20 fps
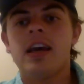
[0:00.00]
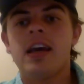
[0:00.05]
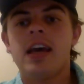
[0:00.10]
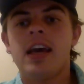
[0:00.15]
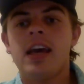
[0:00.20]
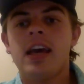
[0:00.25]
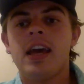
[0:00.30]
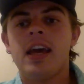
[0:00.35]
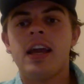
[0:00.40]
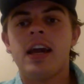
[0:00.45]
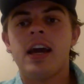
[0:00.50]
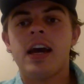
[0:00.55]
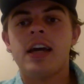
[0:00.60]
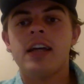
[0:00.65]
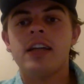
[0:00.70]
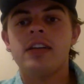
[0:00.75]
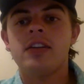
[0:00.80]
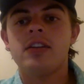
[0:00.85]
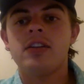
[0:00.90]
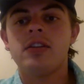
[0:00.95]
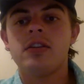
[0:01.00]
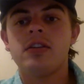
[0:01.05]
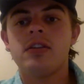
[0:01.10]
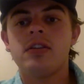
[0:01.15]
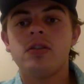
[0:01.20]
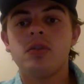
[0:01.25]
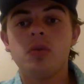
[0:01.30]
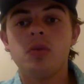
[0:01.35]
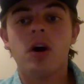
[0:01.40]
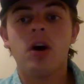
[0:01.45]
And I
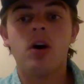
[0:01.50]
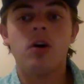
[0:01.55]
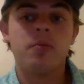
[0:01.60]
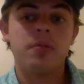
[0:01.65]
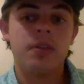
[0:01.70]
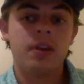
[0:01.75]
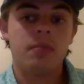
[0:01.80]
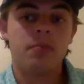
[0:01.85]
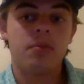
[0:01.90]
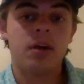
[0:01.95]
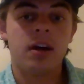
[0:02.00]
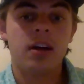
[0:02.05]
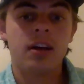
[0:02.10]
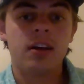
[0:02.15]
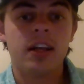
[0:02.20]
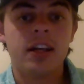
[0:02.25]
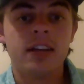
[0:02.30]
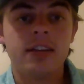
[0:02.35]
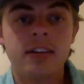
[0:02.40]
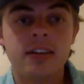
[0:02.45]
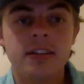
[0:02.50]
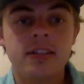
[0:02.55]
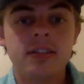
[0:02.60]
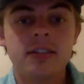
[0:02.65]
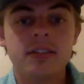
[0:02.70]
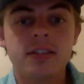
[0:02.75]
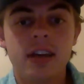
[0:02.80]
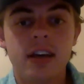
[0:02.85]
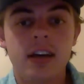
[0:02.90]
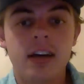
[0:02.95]
do hope that a product like this